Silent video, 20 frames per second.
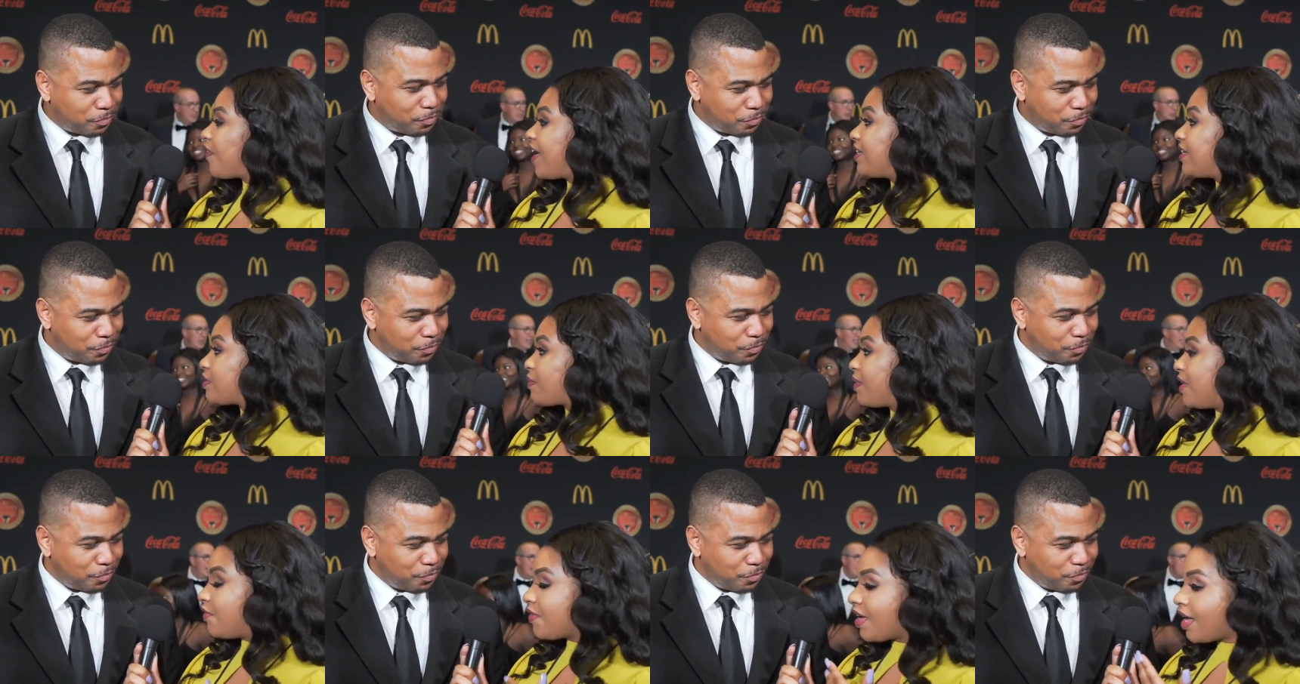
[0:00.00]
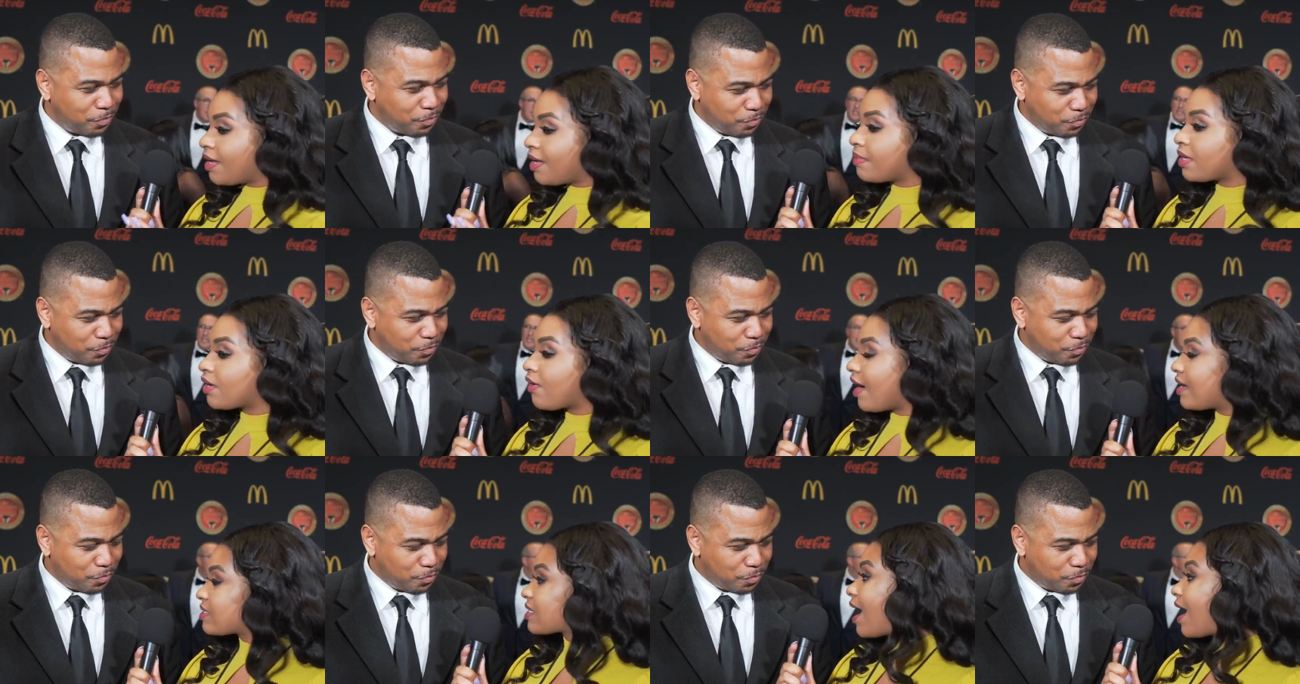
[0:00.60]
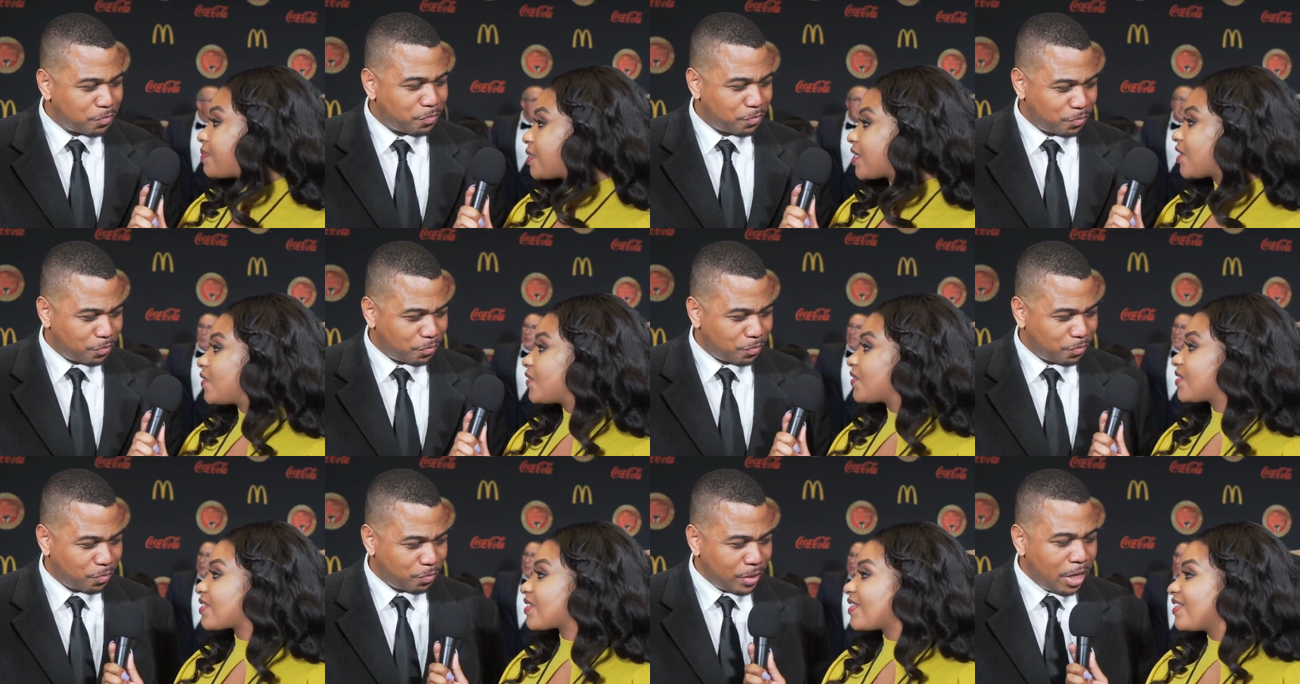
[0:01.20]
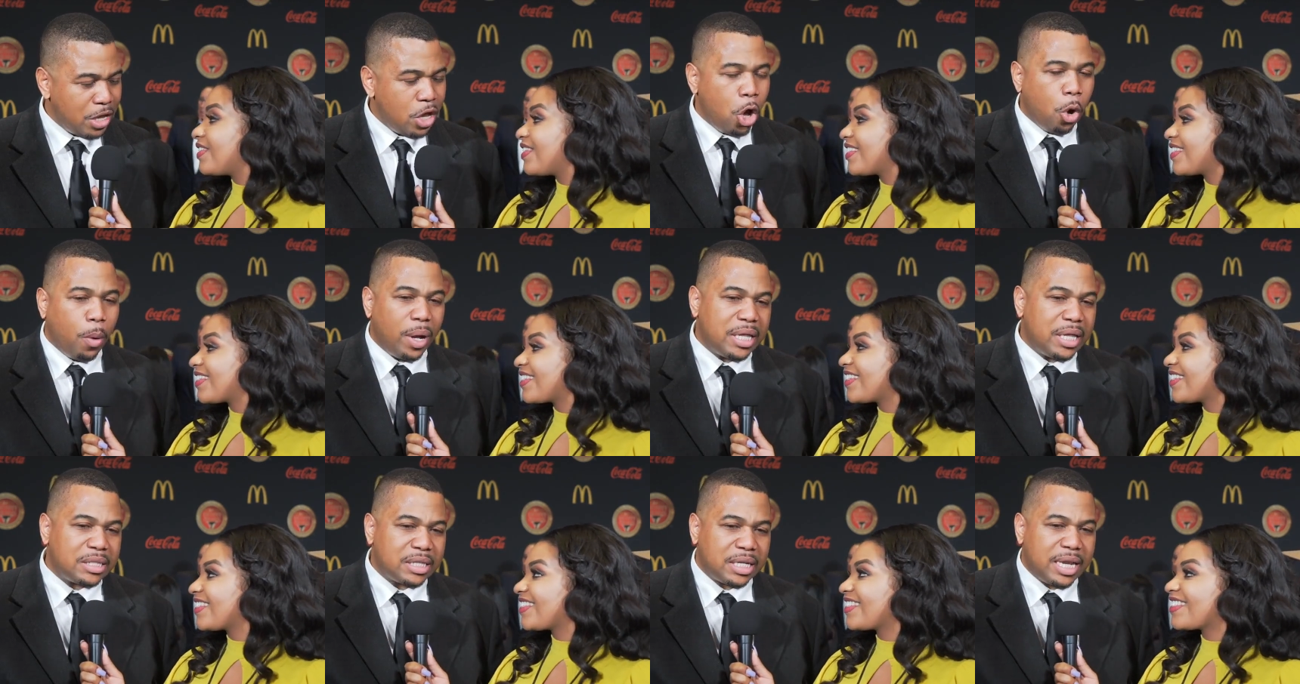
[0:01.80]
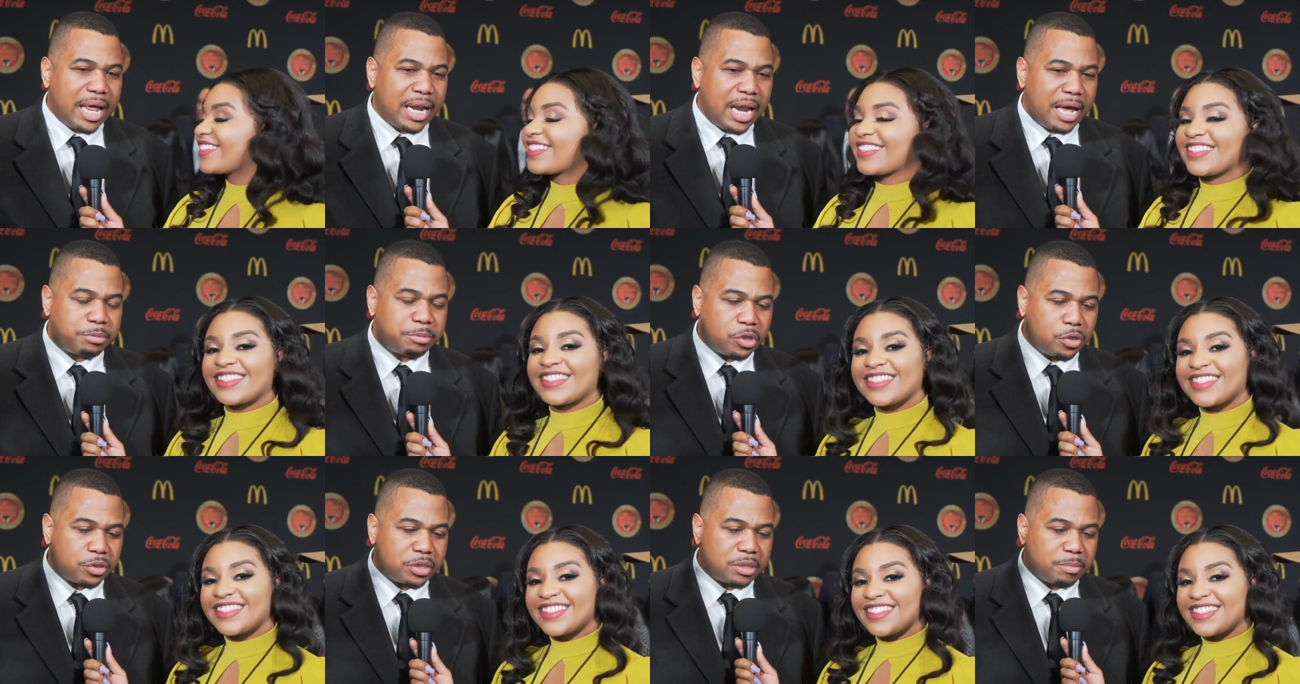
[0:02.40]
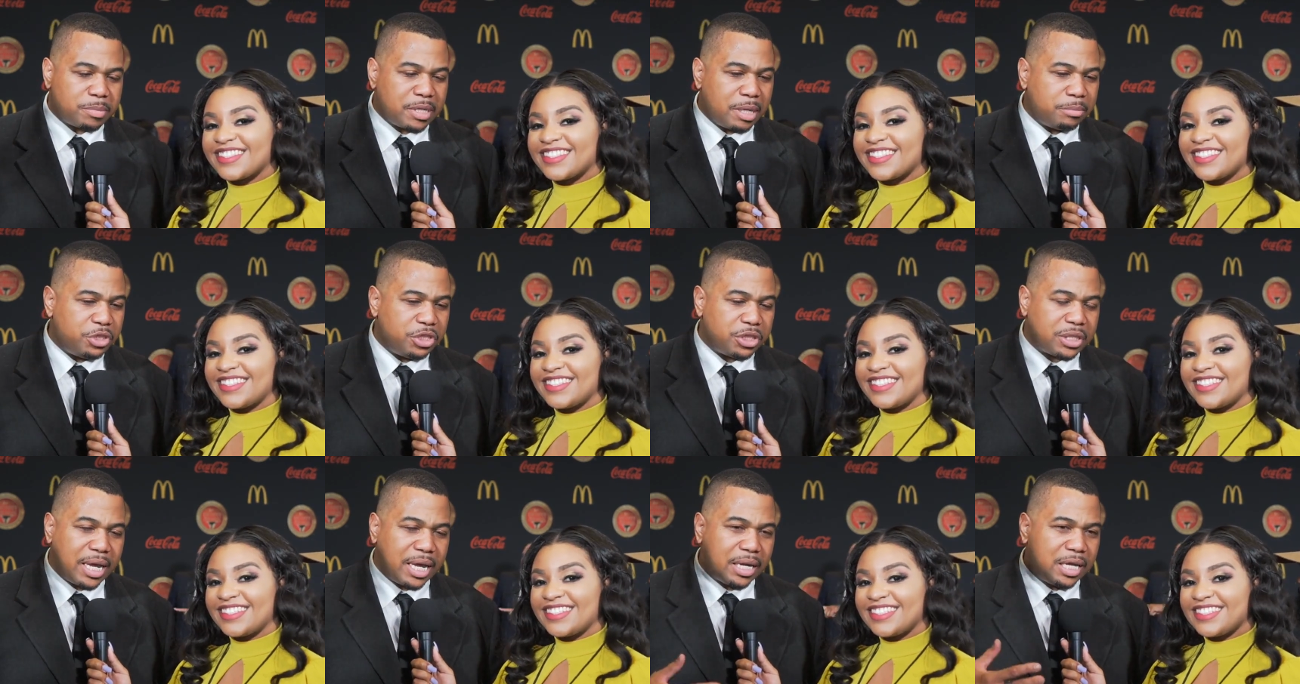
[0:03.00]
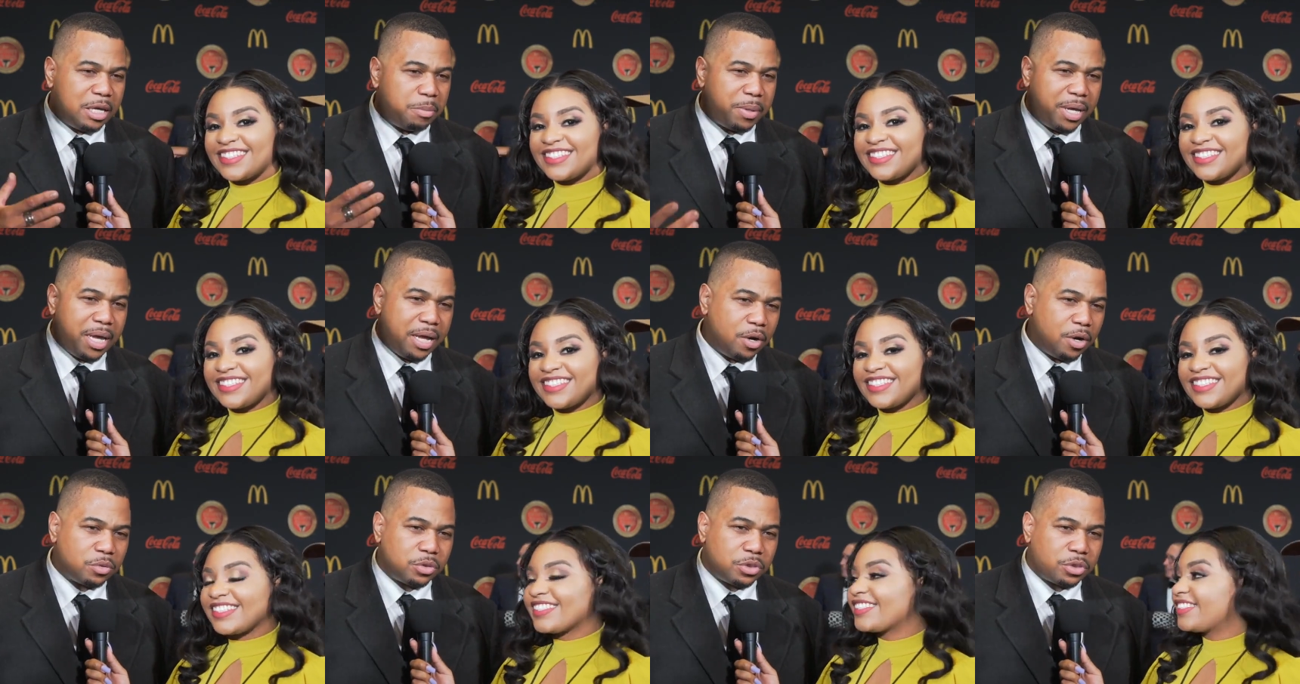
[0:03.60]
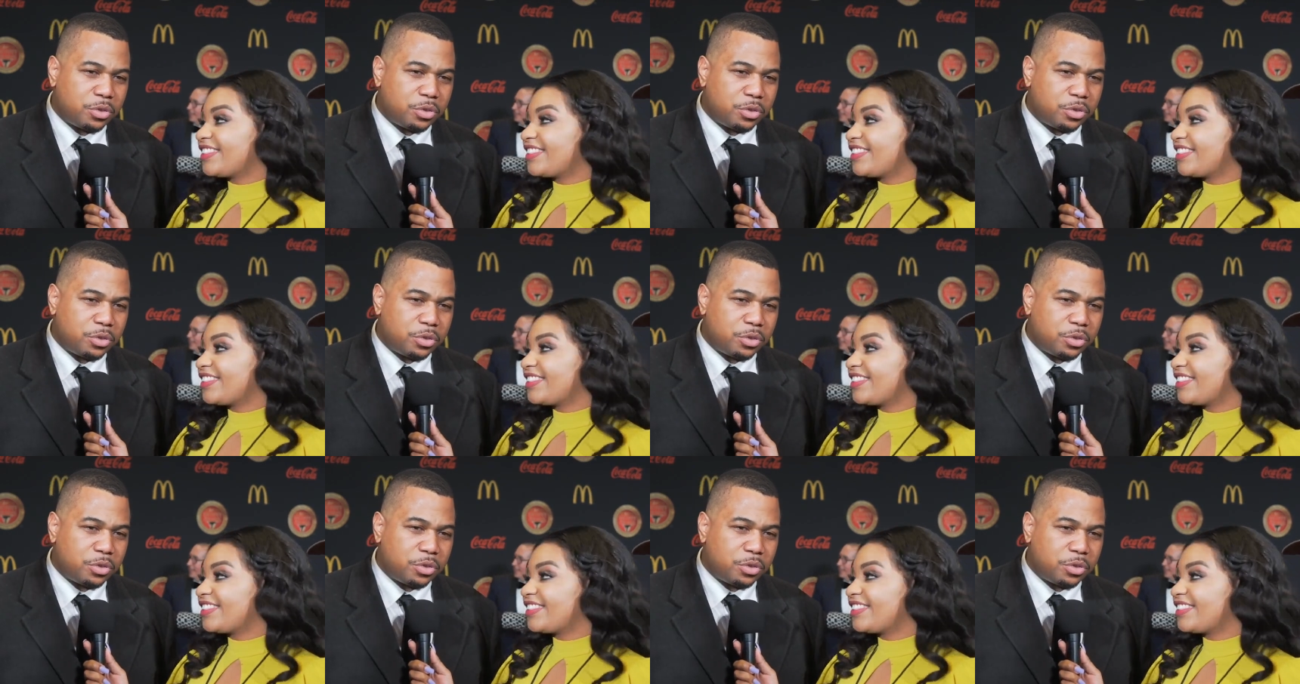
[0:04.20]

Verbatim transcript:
Speaker 1: face, when you come across obstacles. Well, there's a lot of obstacles, and sometimes you just got to keep your head on